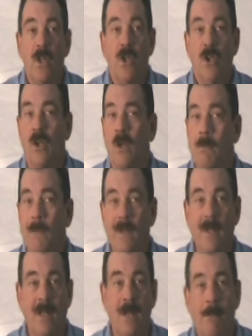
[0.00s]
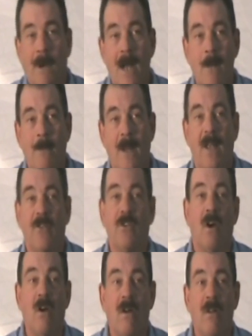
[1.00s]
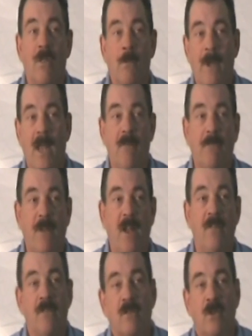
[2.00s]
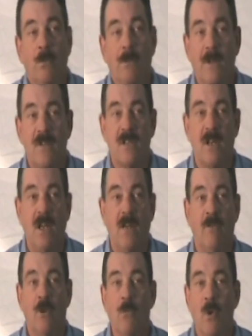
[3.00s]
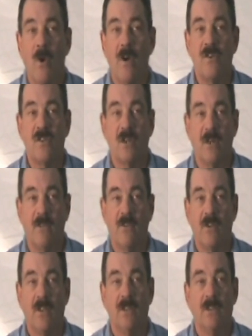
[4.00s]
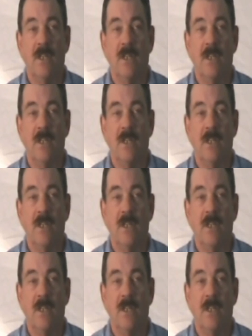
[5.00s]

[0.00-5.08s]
You completely bypass all the bad faith and duplicity of your mortgage servicer.